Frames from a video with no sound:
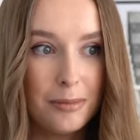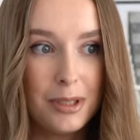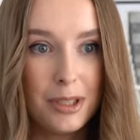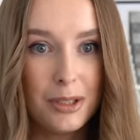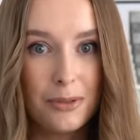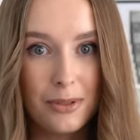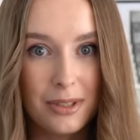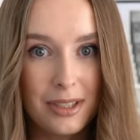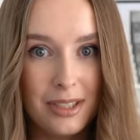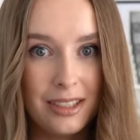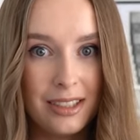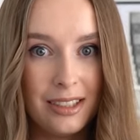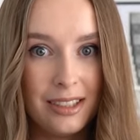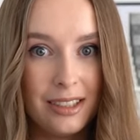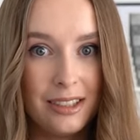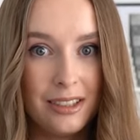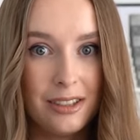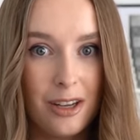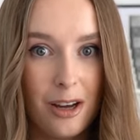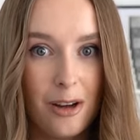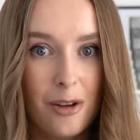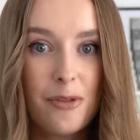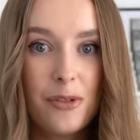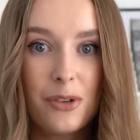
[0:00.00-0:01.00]
Interestingly
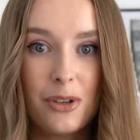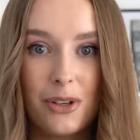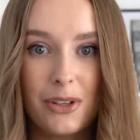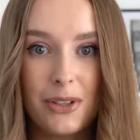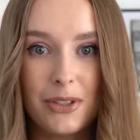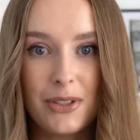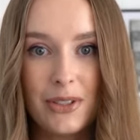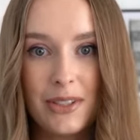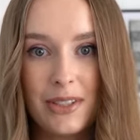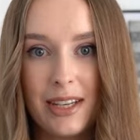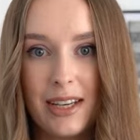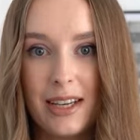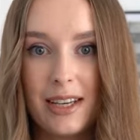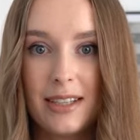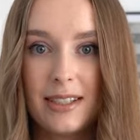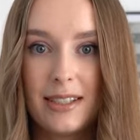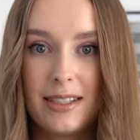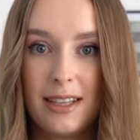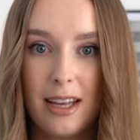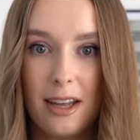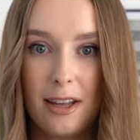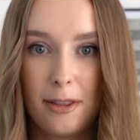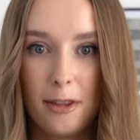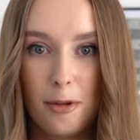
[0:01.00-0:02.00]
enough, it also says
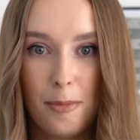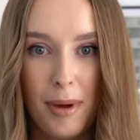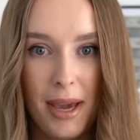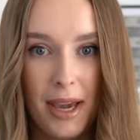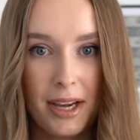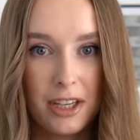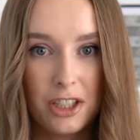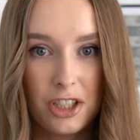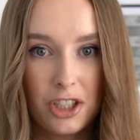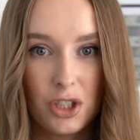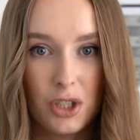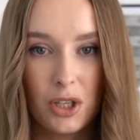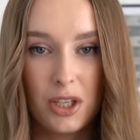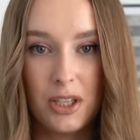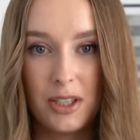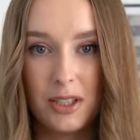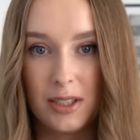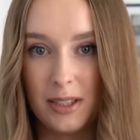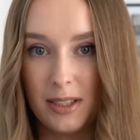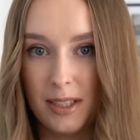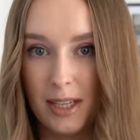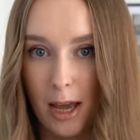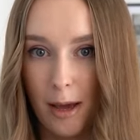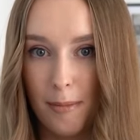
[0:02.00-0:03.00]
that the package
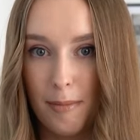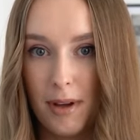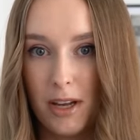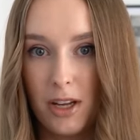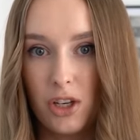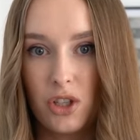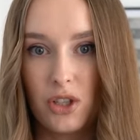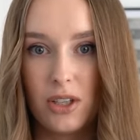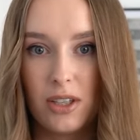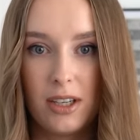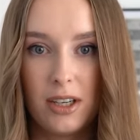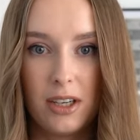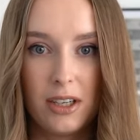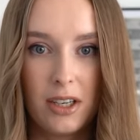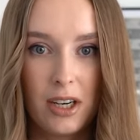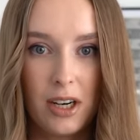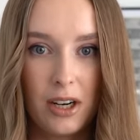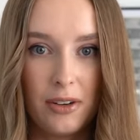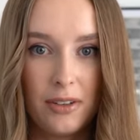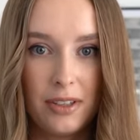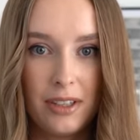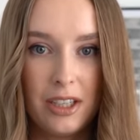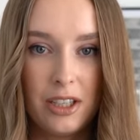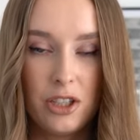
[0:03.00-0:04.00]
is damaged and they're
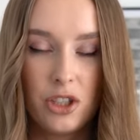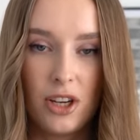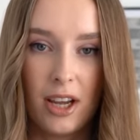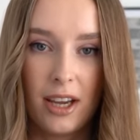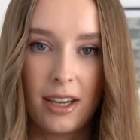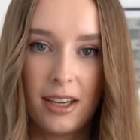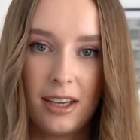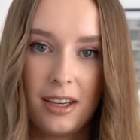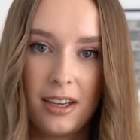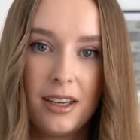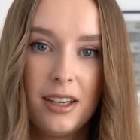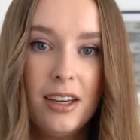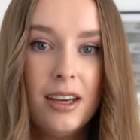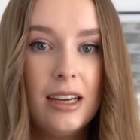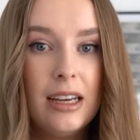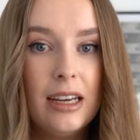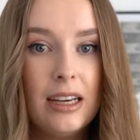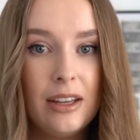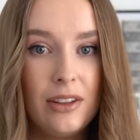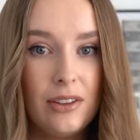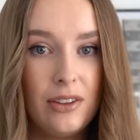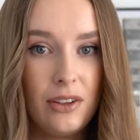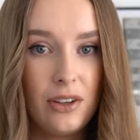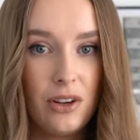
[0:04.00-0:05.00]
currently checking
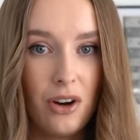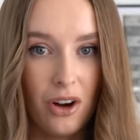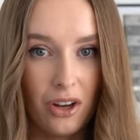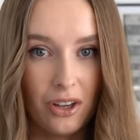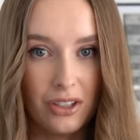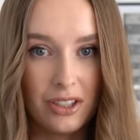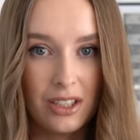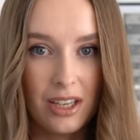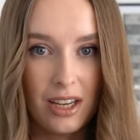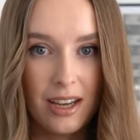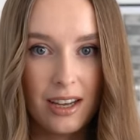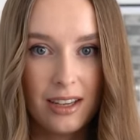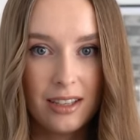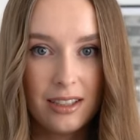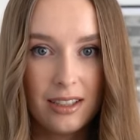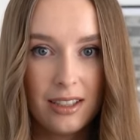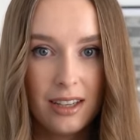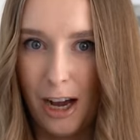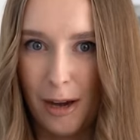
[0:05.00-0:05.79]
the content.